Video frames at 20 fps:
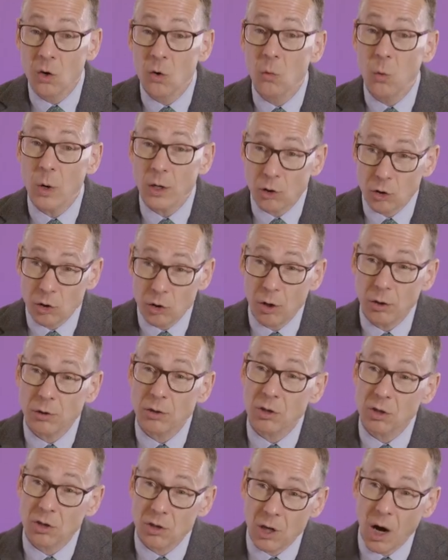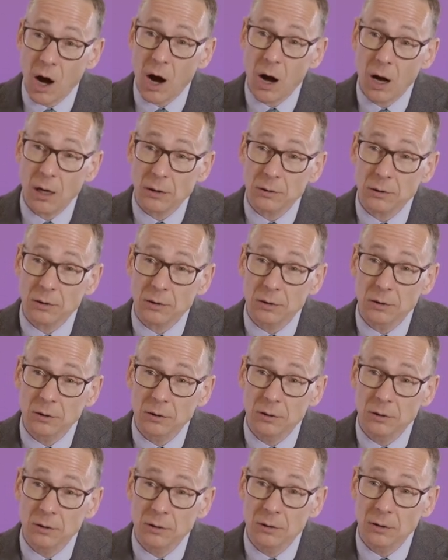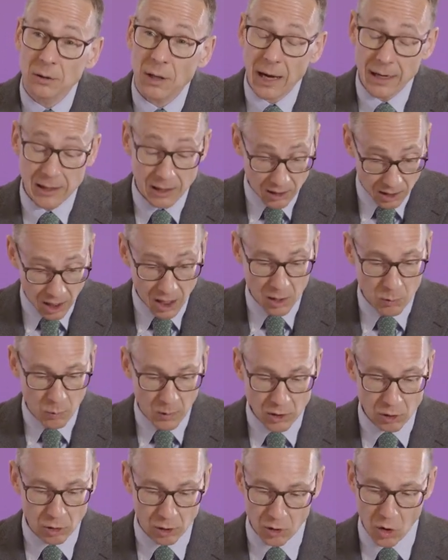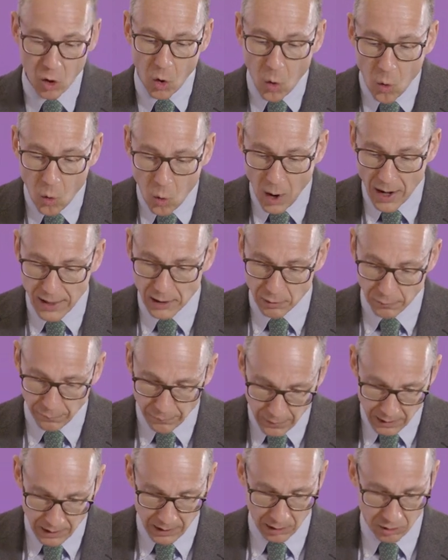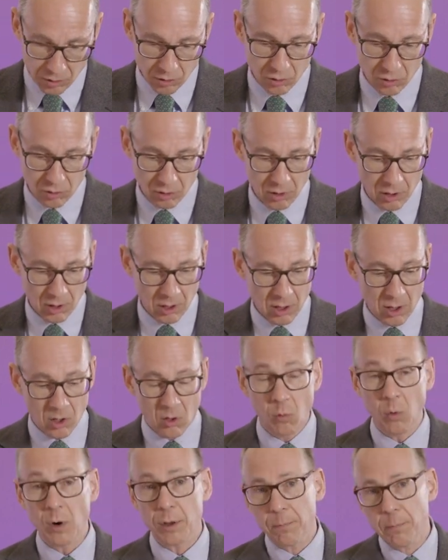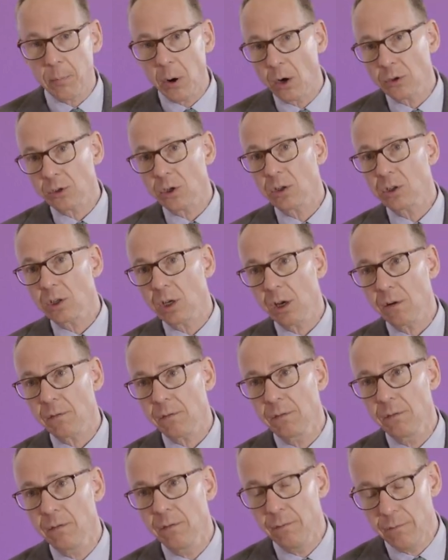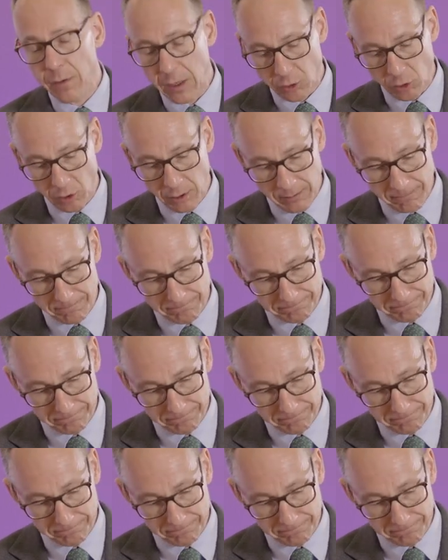We should start, and indeed we should always finish, with positive vision.